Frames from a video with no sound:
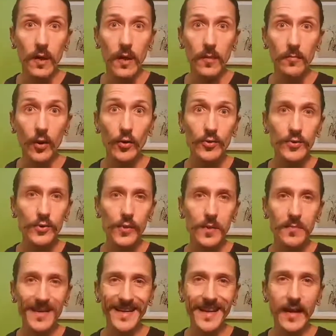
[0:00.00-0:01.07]
post-treatment
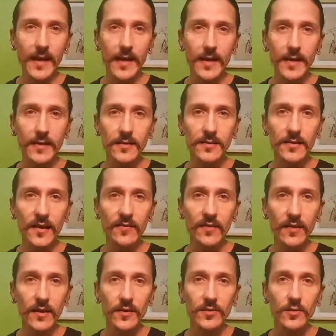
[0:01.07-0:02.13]
care is definitely
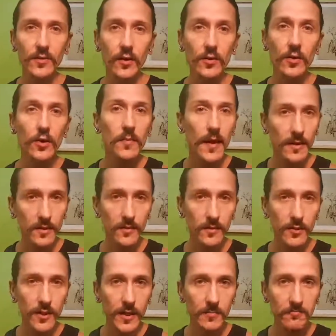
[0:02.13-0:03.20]
do not go back to the
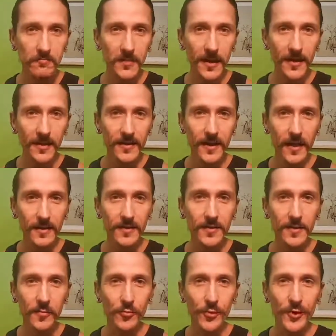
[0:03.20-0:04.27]
gym. That's a
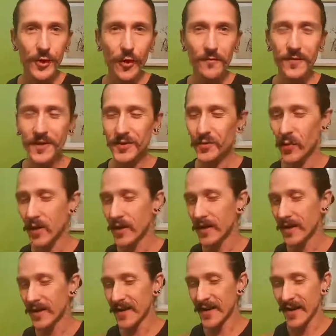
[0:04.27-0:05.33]
pretty obvious one.
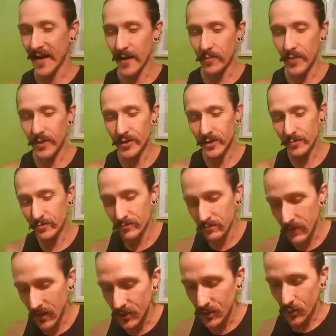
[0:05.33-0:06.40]
But make
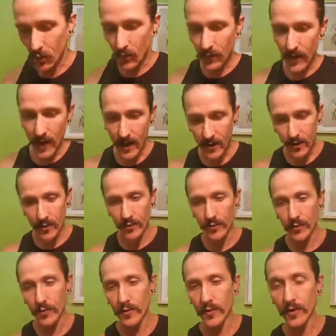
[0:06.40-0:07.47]
sure that
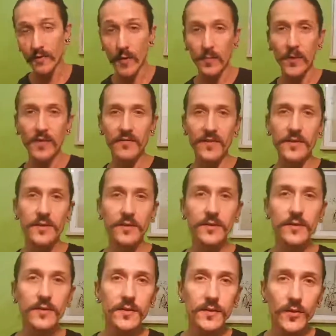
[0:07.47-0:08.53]
if this
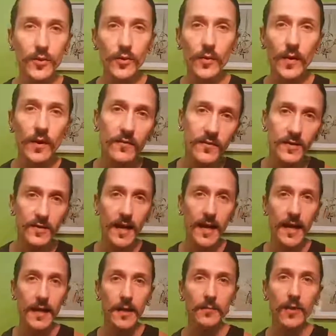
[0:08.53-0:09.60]
is you and you've just had
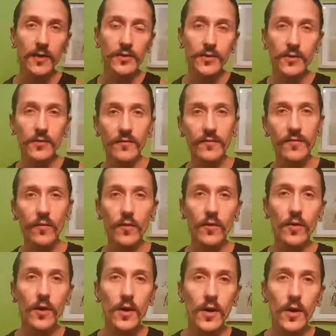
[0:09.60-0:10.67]
acupuncture for
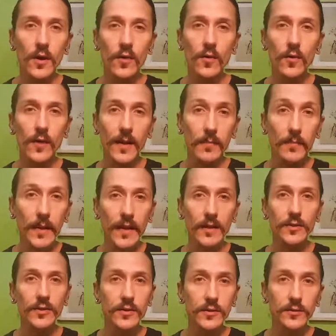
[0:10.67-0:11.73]
your impinged